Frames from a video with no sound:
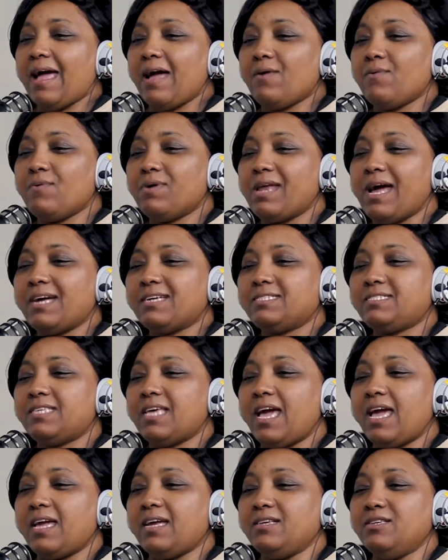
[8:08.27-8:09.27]
when I
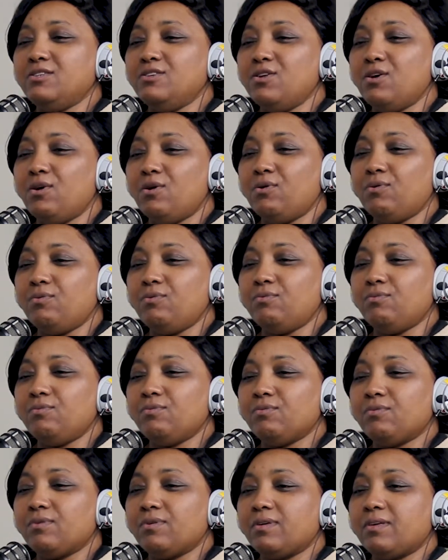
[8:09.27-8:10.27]
say
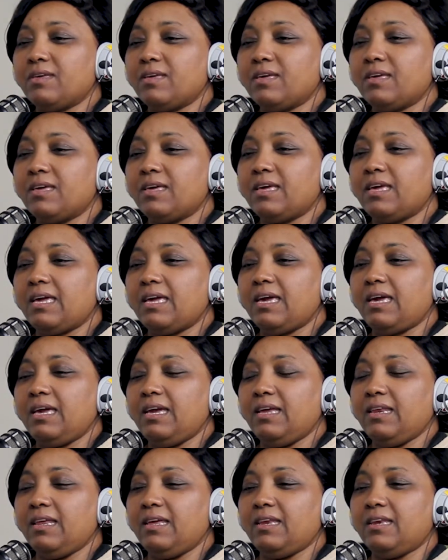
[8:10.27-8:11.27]
no,
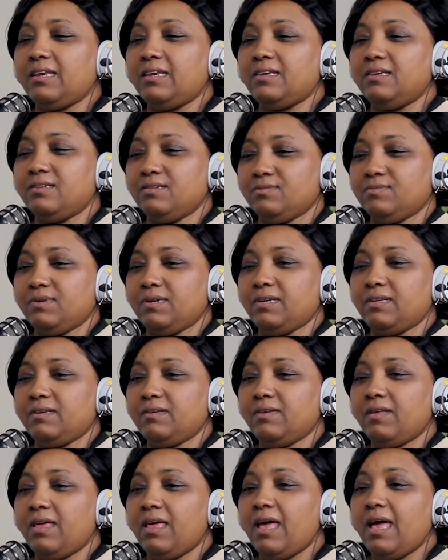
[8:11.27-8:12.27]
he didn't do it,
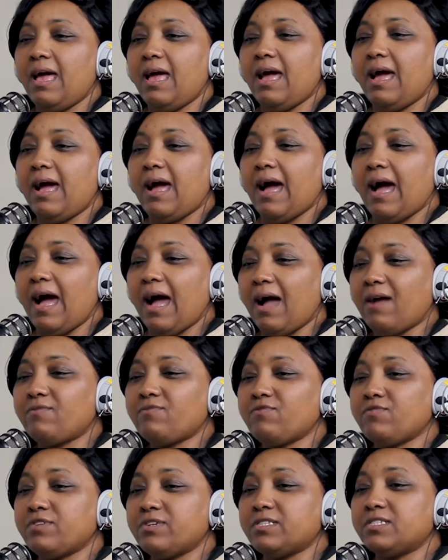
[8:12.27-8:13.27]
I
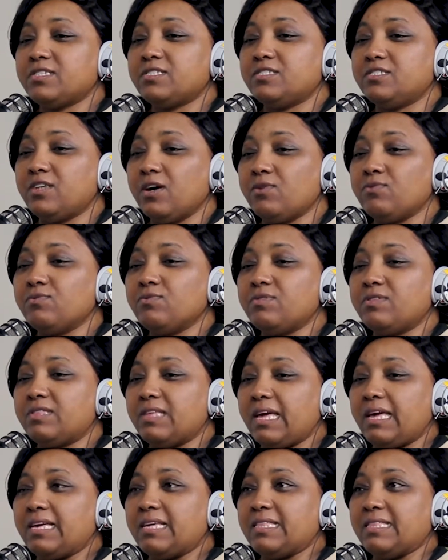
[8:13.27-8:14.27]
really don't
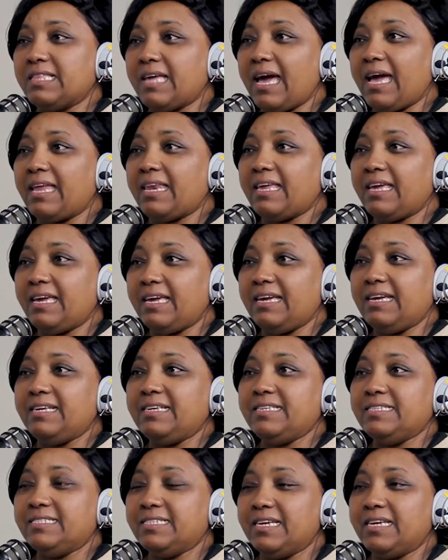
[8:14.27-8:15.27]
think that he
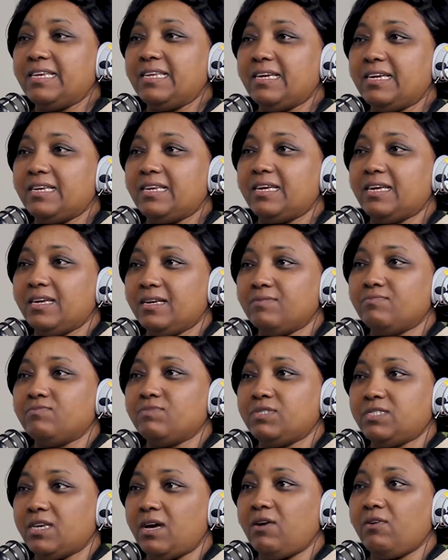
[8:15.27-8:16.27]
did it
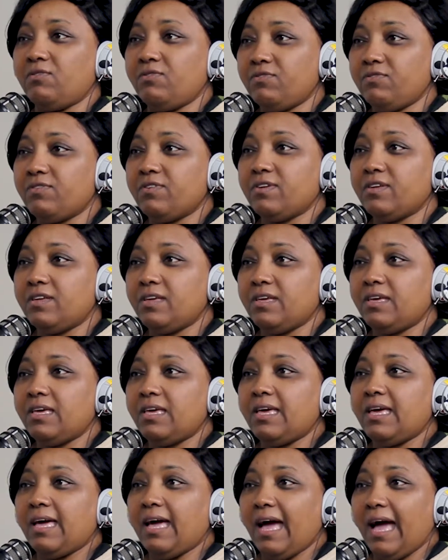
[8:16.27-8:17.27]
himself.
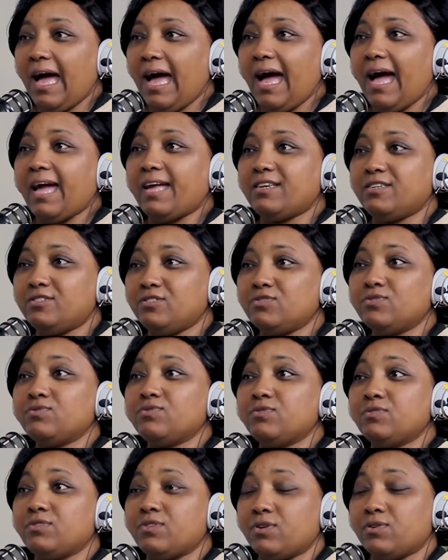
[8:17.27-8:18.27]
I
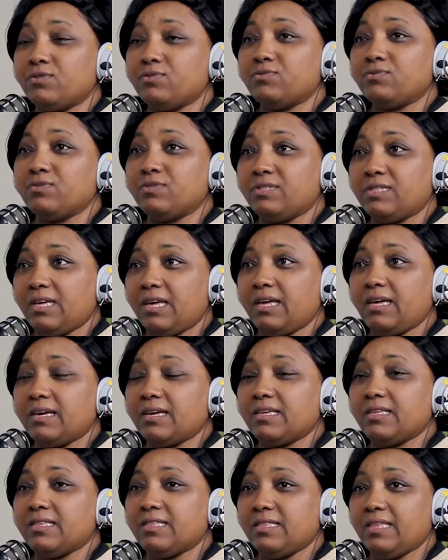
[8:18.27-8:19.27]
do, though,
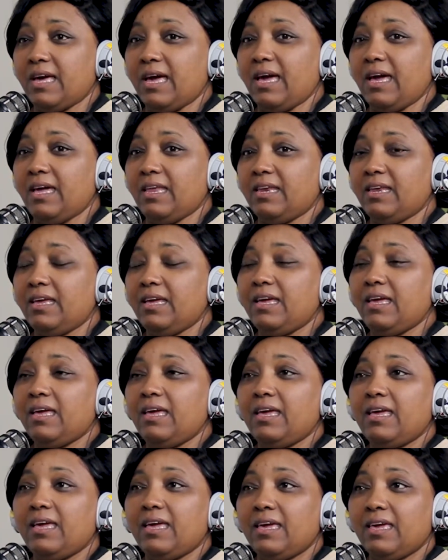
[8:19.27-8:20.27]
think that
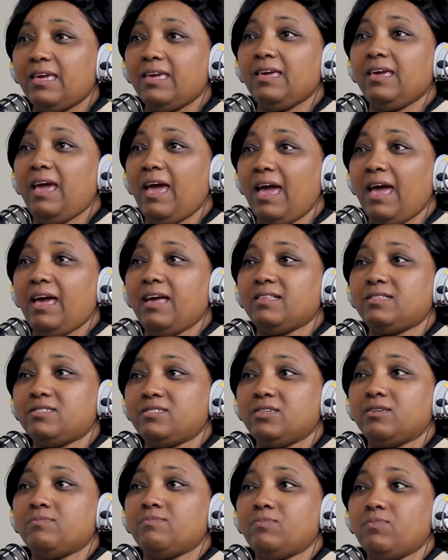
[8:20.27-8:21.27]
he had
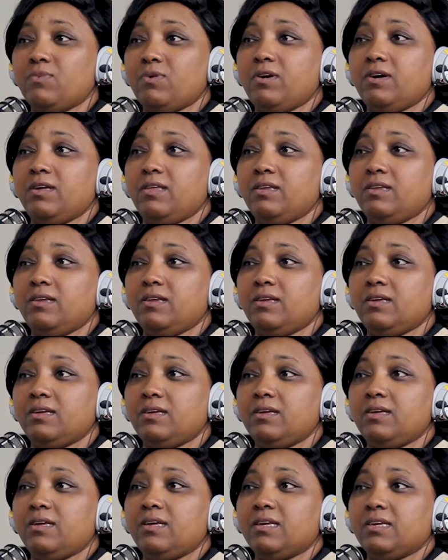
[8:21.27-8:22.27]
someone
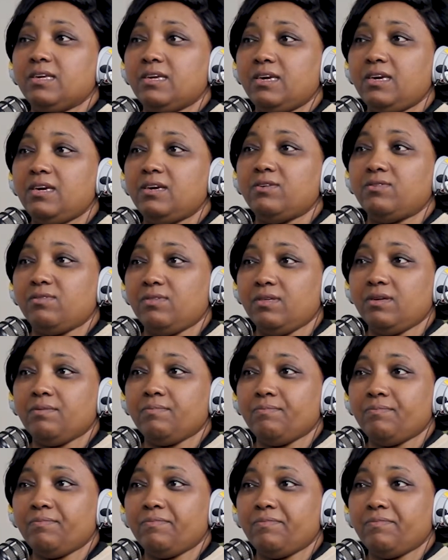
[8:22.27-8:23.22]
kill them.